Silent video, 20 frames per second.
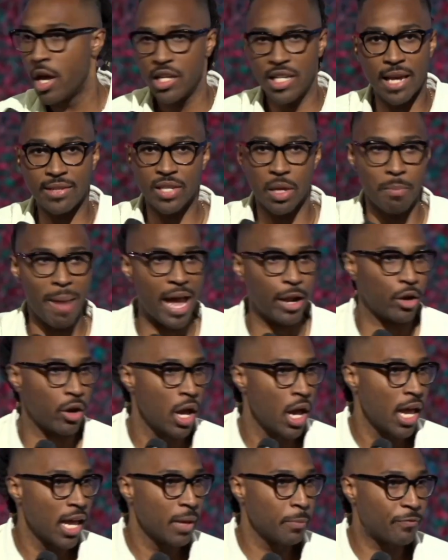Doesn't matter.
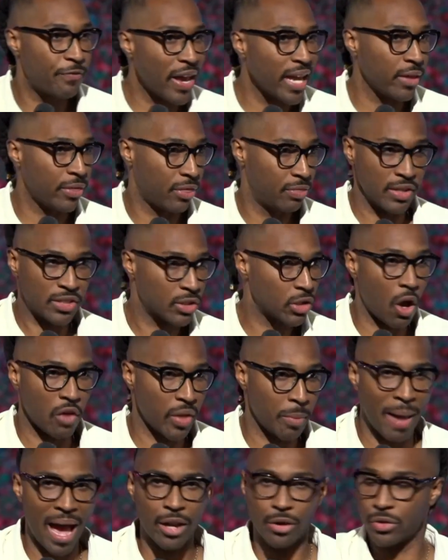Faith, this is all
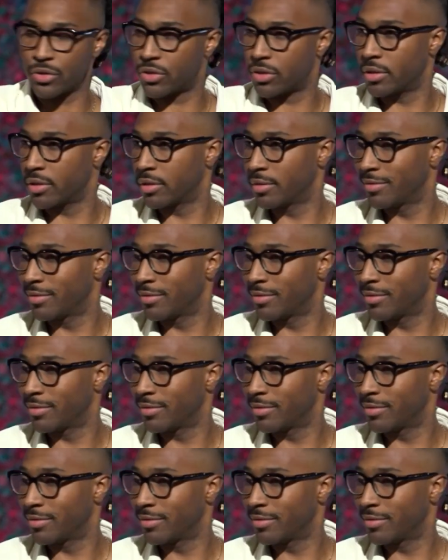that matters.